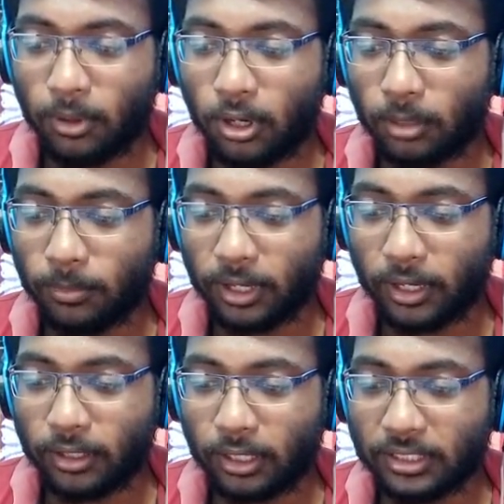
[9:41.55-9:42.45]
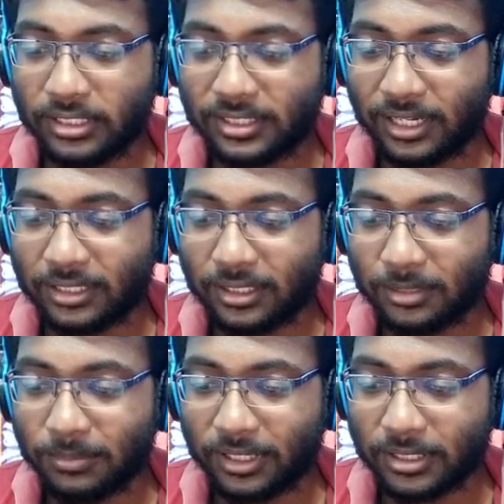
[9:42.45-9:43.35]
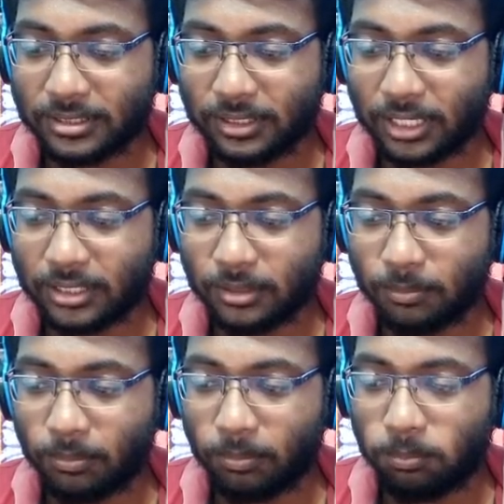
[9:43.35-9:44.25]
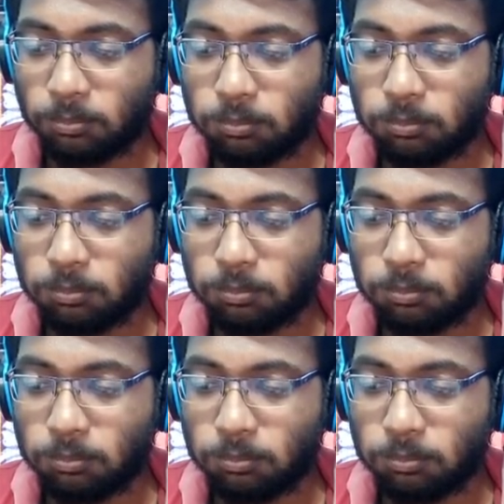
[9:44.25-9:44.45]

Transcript: Come on, man. At least get. Let me get get the